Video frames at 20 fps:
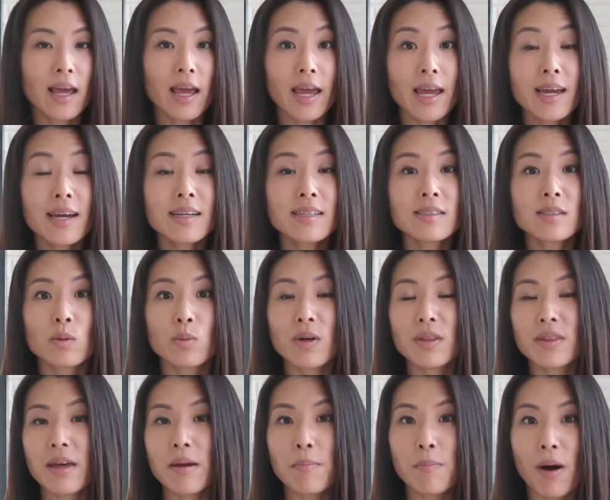and when
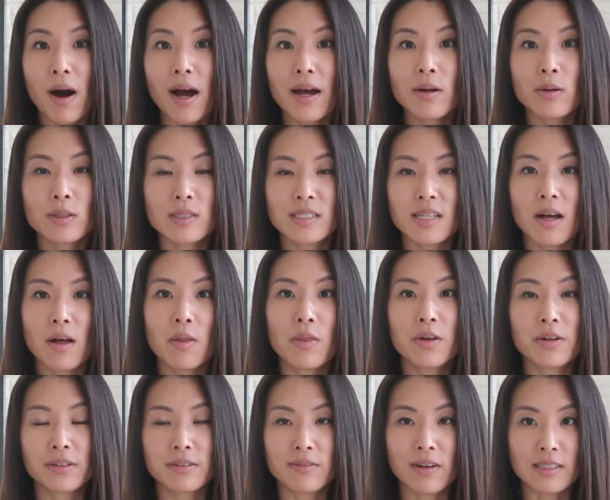they buy or sell
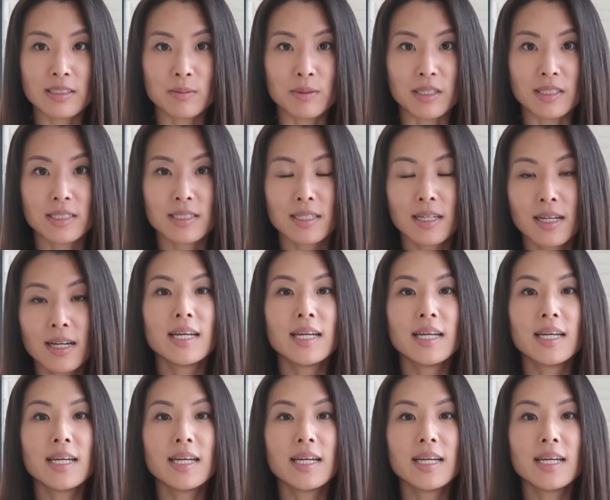their investments.